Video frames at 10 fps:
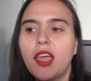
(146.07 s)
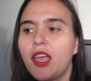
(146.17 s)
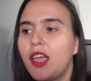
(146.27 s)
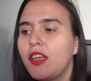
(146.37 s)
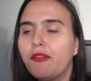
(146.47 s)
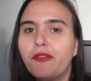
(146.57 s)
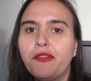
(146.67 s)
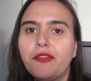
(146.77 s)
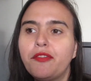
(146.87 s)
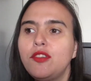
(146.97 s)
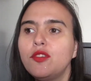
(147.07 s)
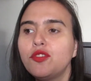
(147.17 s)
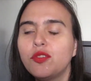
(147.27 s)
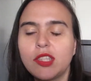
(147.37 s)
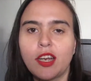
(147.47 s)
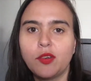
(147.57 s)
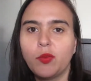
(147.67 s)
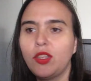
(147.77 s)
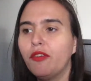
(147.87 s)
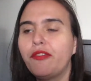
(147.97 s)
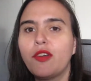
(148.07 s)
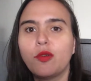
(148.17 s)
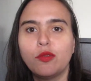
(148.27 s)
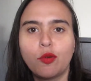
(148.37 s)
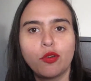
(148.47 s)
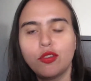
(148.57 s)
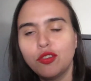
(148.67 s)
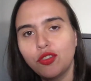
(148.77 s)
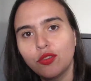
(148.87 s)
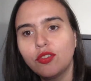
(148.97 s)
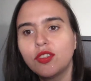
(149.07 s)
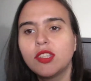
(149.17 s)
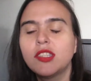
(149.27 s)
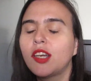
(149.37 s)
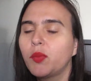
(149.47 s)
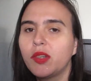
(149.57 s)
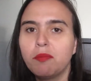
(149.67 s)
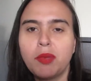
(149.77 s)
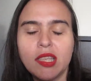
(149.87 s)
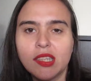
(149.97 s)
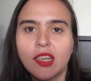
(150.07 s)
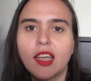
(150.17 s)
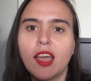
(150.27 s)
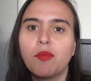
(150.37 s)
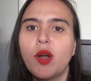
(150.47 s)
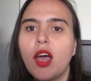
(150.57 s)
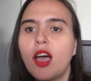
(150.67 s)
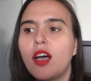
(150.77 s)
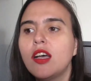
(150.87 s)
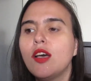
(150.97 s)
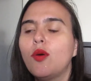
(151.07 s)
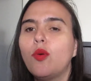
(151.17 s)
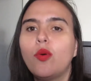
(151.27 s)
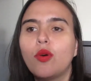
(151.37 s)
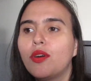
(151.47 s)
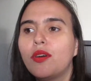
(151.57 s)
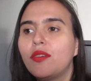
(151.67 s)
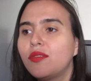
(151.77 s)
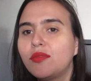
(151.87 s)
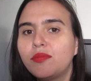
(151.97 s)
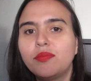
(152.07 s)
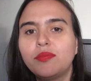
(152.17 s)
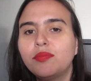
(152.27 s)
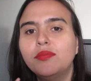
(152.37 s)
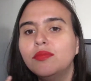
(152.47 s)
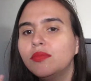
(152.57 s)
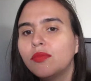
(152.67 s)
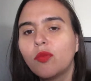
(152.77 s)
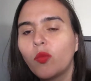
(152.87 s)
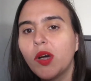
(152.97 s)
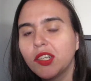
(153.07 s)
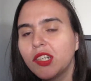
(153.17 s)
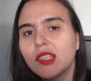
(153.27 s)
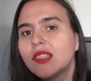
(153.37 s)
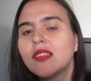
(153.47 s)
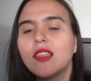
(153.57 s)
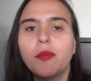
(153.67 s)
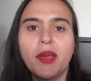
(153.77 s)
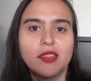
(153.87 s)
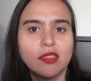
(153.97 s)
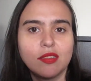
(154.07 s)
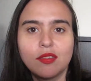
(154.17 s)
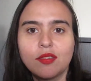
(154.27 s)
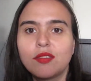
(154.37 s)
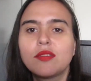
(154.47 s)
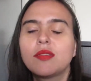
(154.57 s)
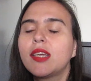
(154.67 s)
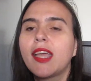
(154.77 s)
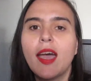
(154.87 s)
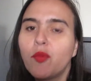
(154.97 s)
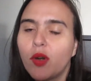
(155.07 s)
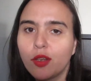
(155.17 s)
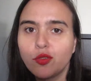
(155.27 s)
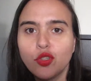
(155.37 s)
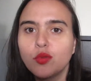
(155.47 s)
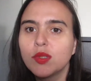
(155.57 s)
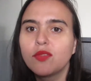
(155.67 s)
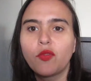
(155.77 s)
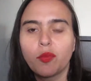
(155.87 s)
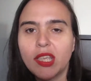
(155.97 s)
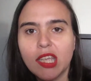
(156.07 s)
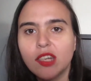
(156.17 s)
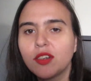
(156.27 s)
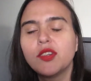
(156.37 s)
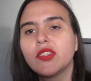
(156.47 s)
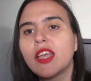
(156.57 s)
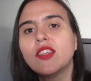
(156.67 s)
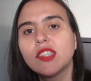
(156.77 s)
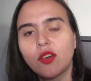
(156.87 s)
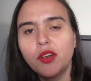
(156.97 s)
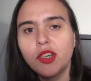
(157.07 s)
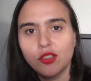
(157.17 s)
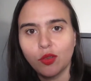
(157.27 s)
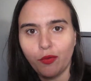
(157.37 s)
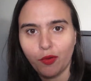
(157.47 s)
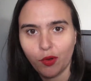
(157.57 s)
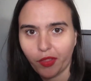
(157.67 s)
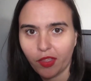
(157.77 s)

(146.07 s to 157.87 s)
if you should start with your phone or you should start with a basic camera, or what is the best camera to use for beginners, and so on and so forth.